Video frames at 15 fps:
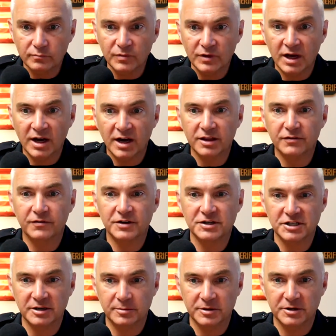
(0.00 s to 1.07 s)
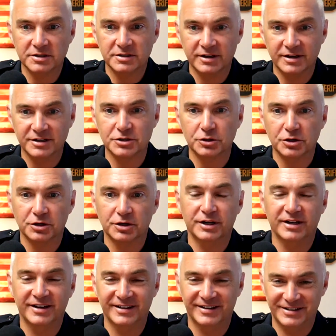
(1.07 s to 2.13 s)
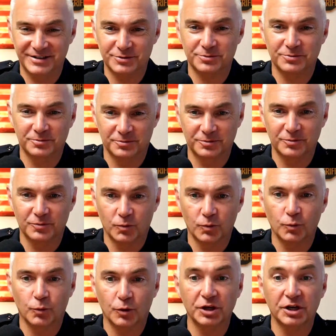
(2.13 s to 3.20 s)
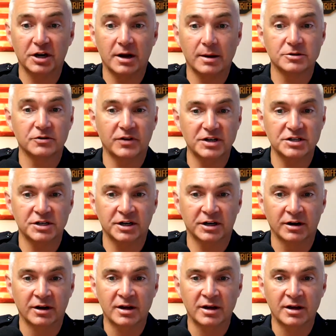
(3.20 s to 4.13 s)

The phishing emails. So Yuri is really good observation here.